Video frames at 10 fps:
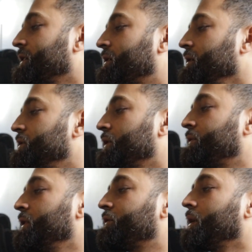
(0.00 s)
It's a little
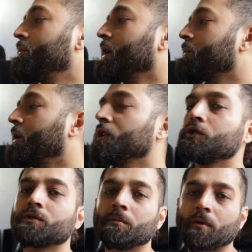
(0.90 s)
different from like my
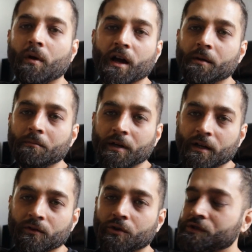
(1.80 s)
usual Moroccan
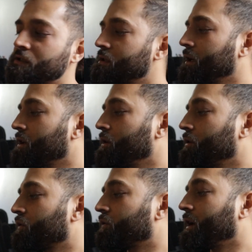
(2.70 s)
mint or just like
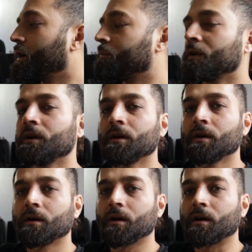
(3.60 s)
straight up
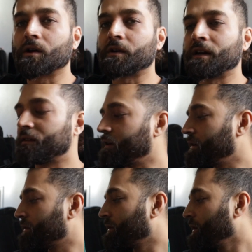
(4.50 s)
green
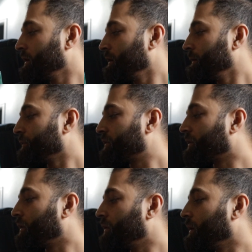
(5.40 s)
teas.
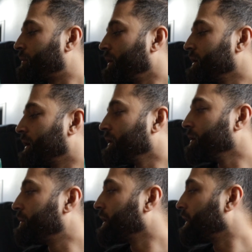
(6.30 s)
So I'll probably get a
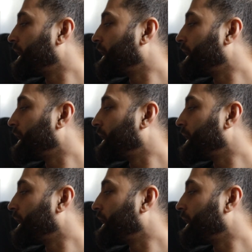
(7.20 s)
little bit of